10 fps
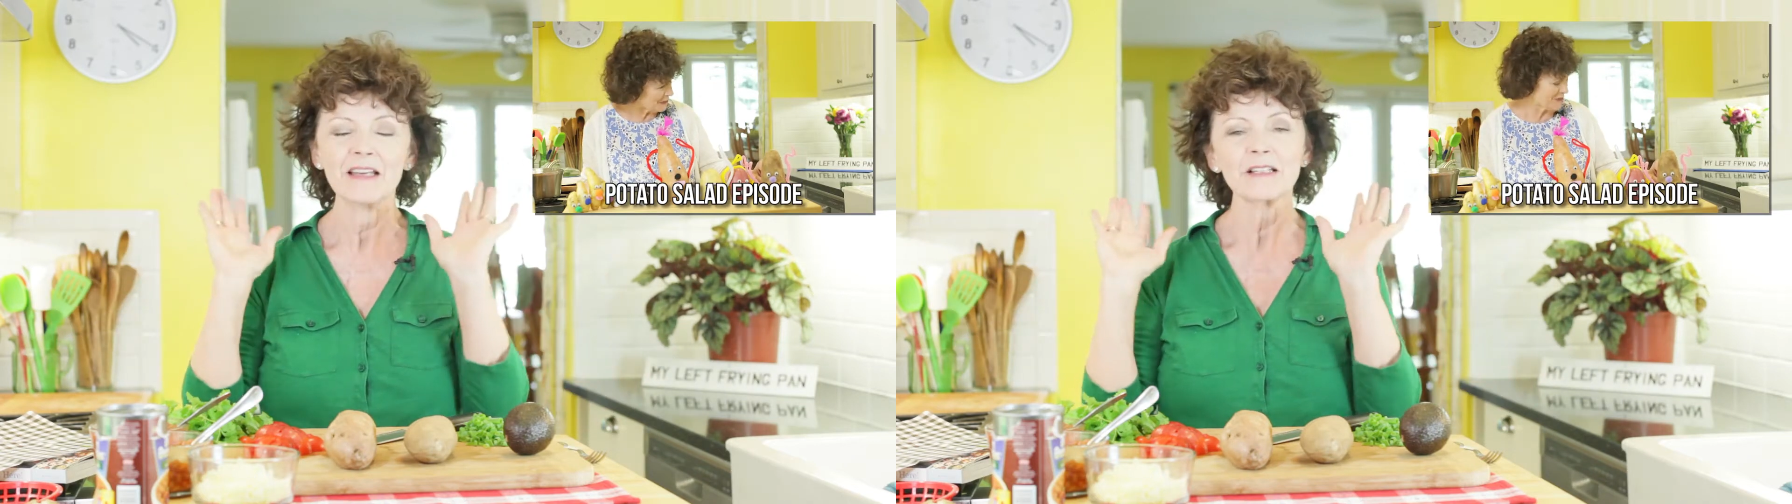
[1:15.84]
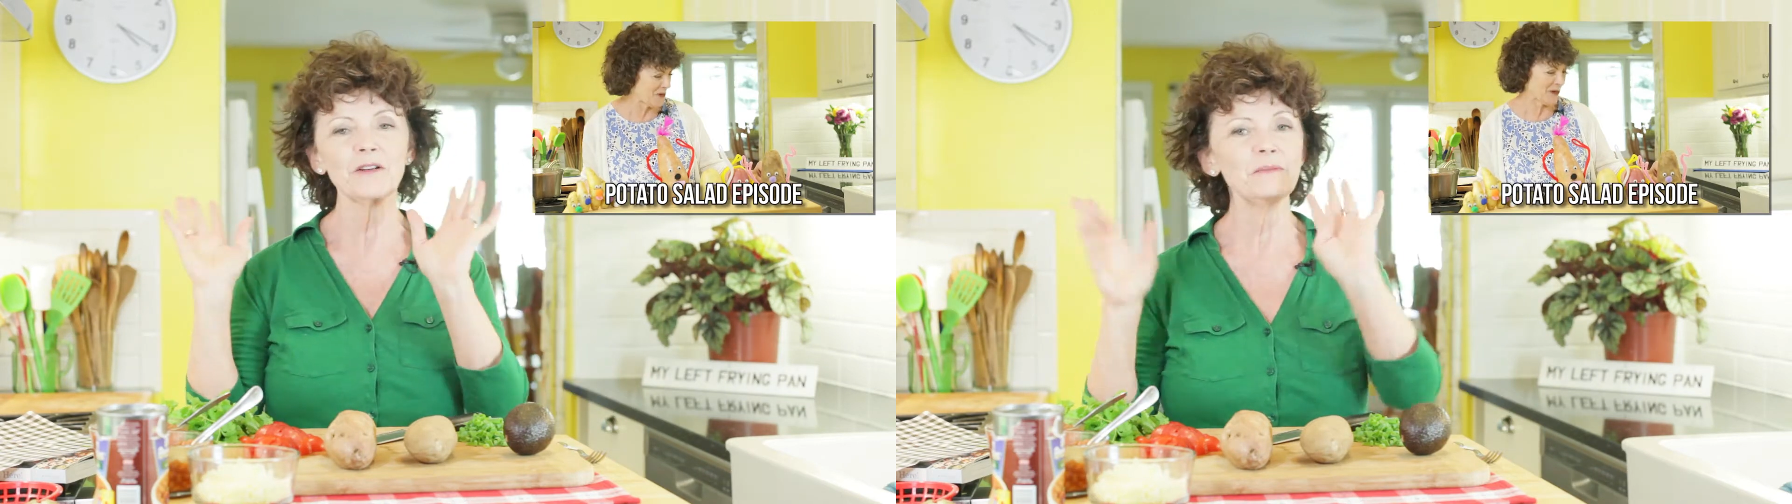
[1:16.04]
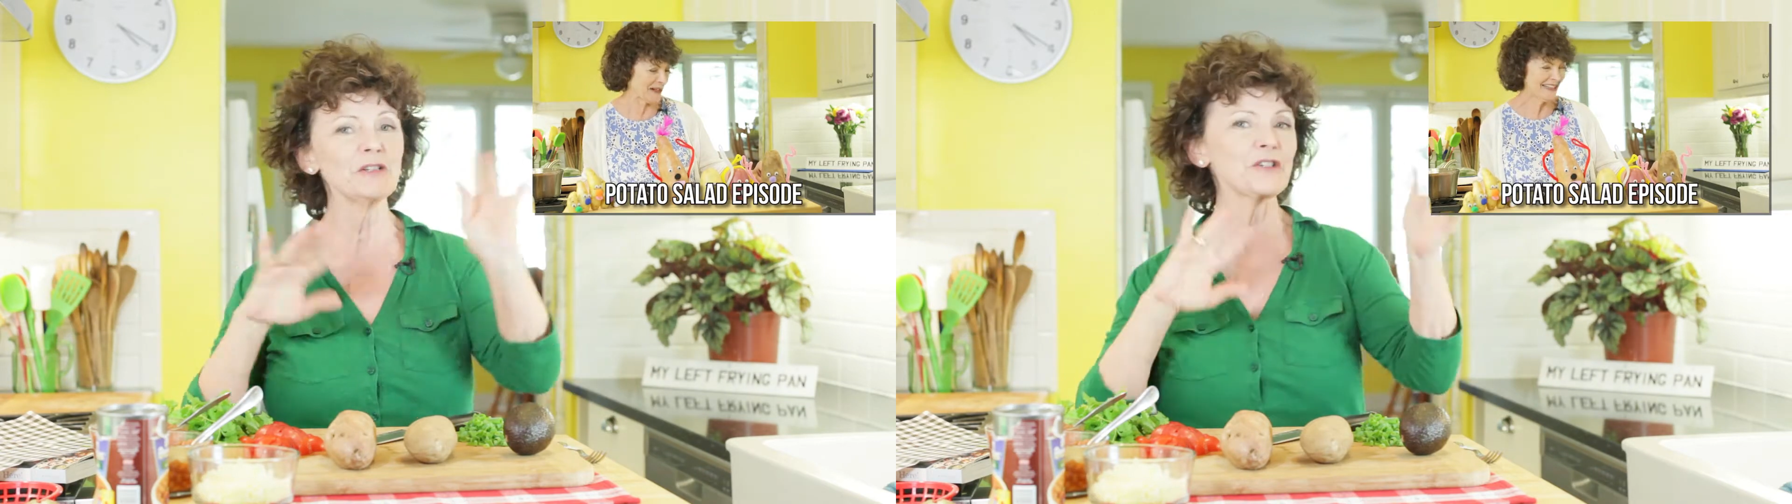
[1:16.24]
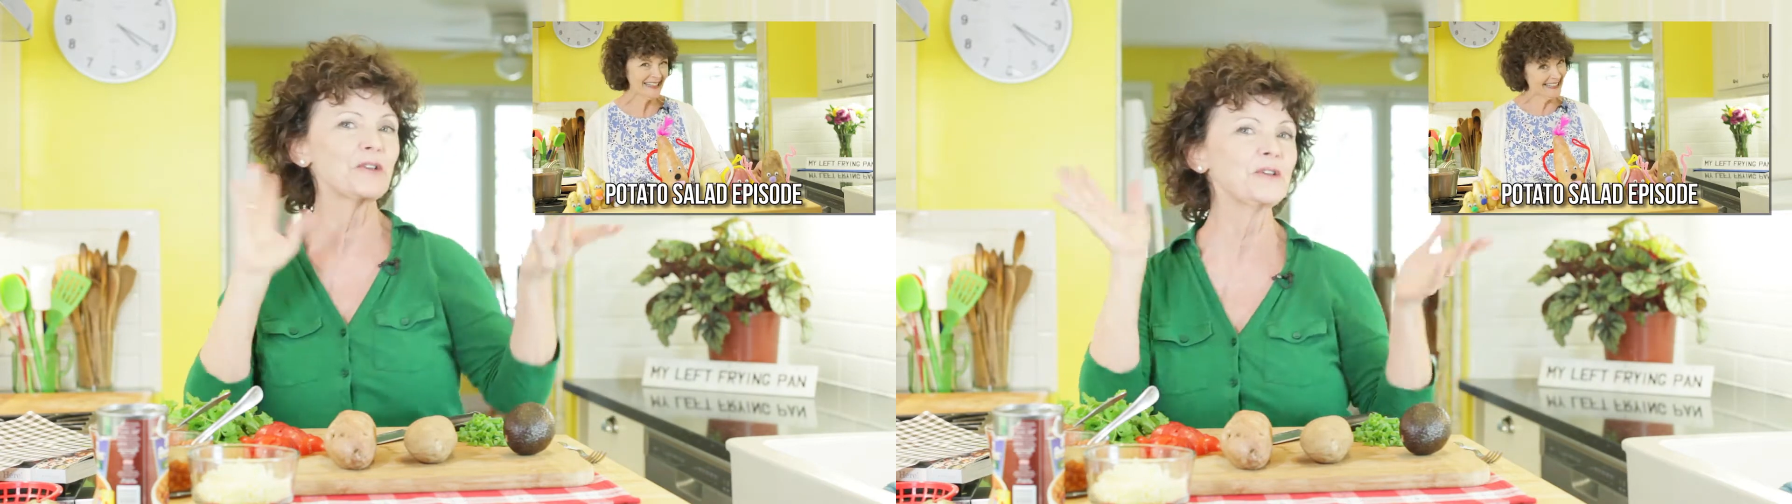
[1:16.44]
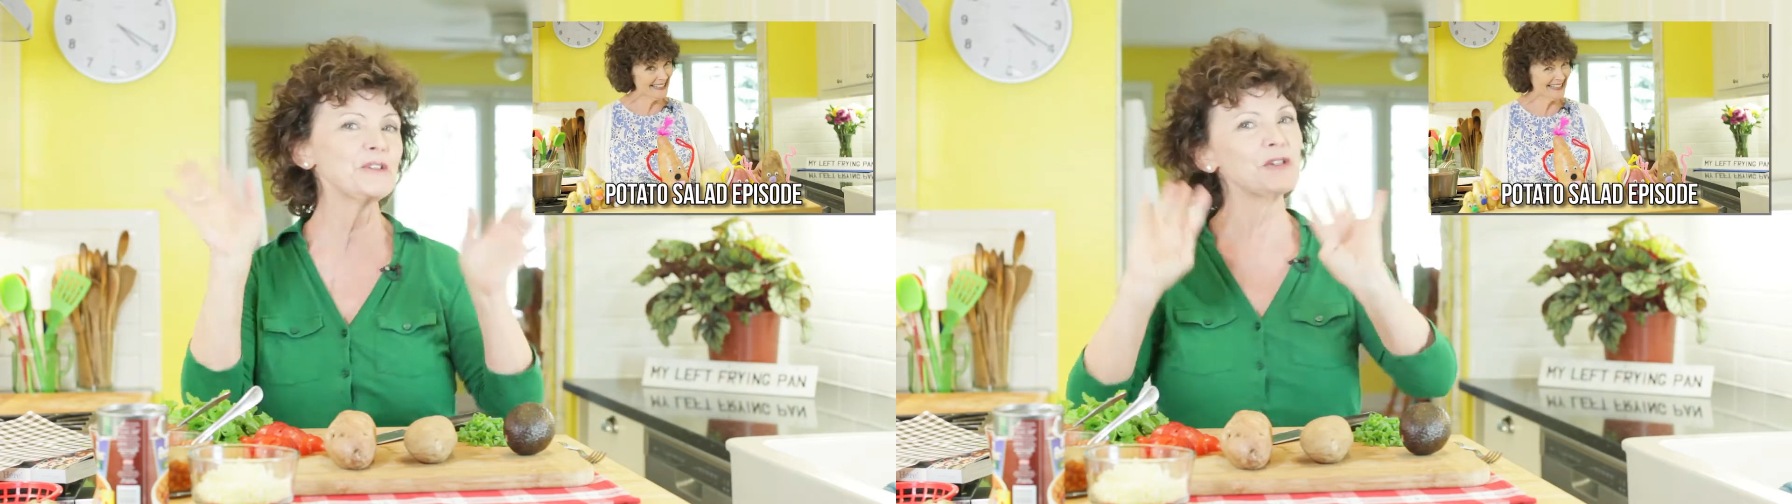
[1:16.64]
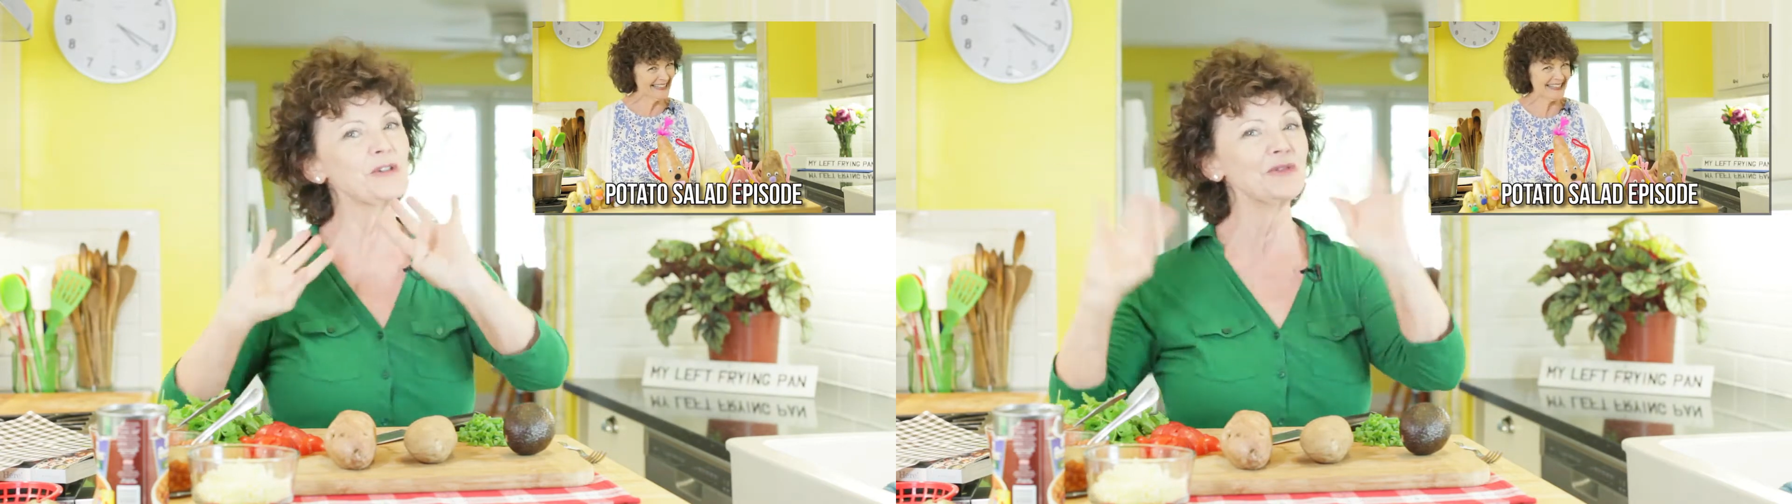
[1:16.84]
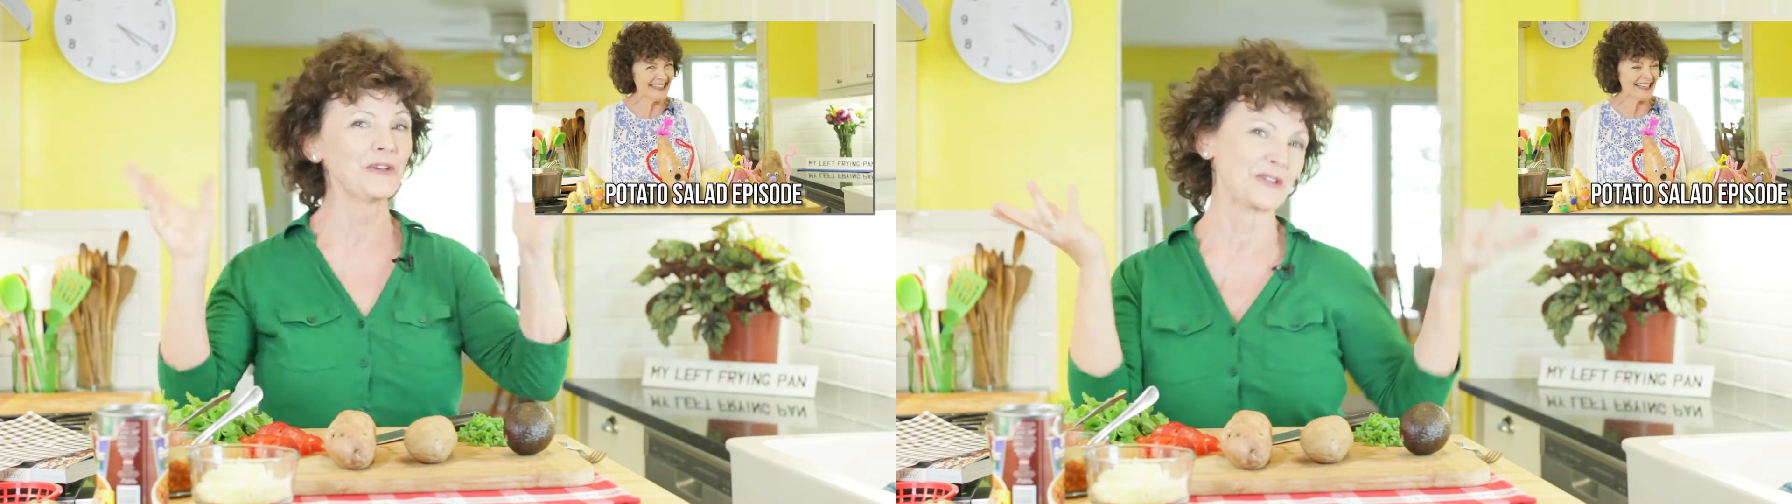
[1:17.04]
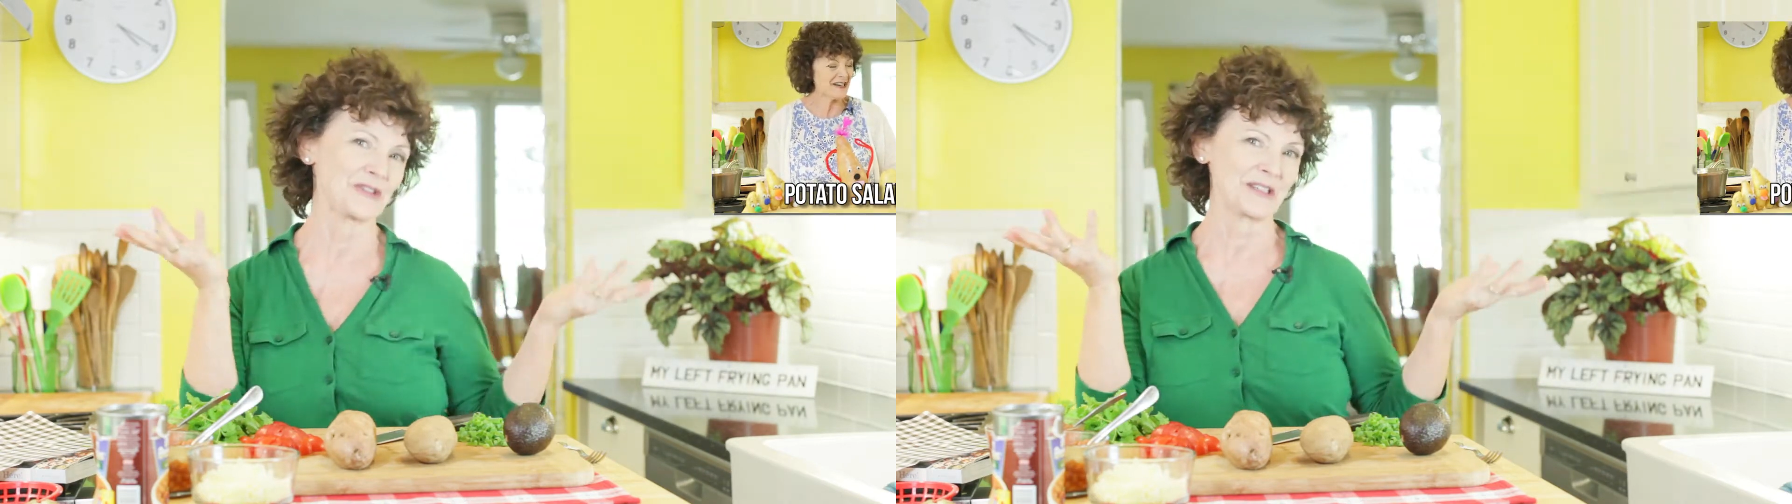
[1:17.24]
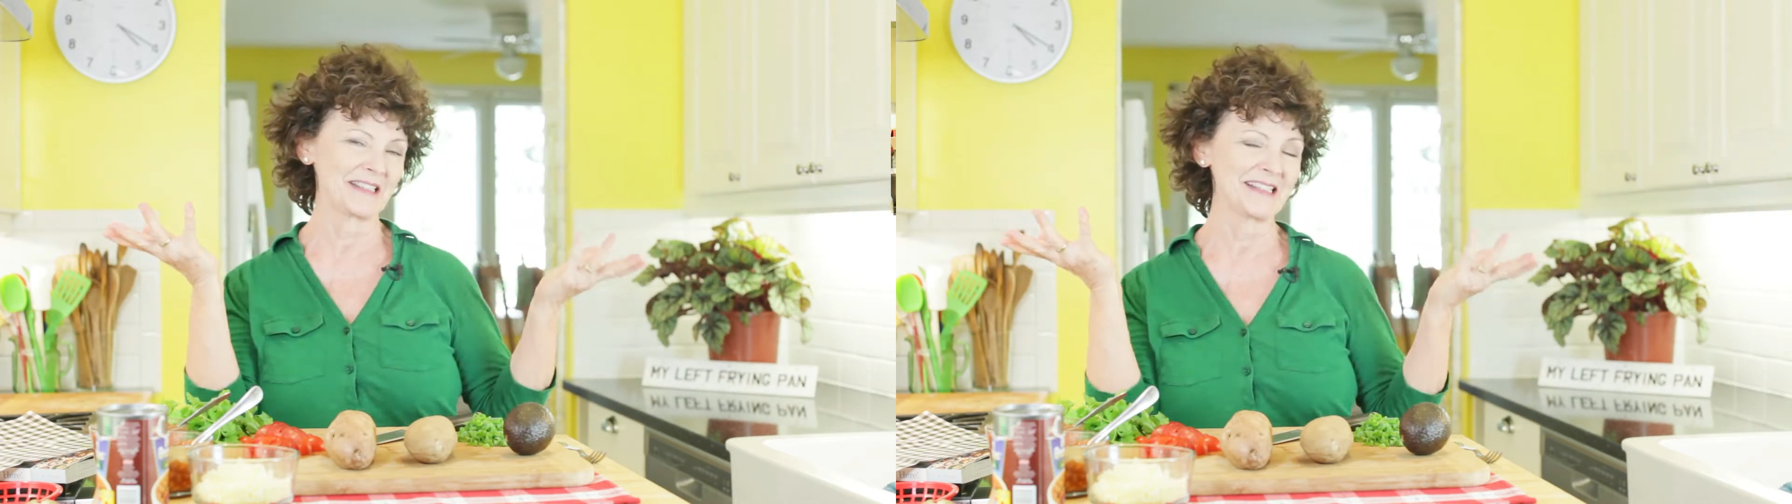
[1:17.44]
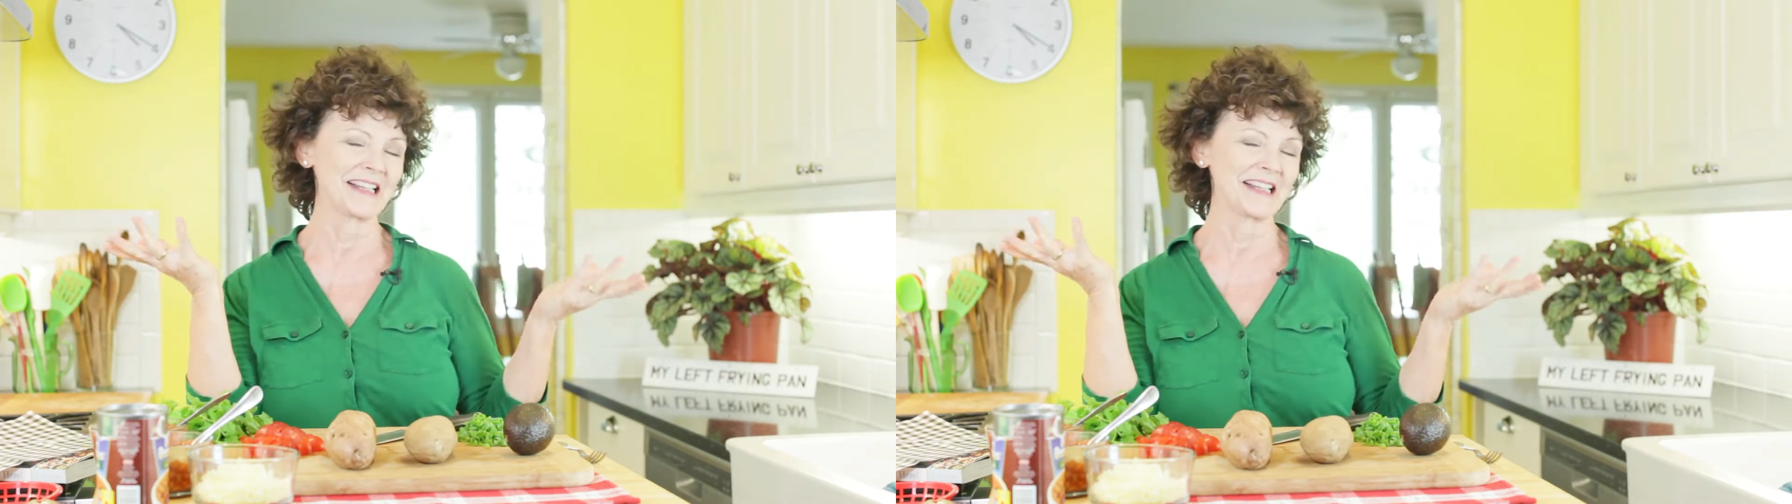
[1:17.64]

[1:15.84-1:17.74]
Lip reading: so I'm going to show you two versions.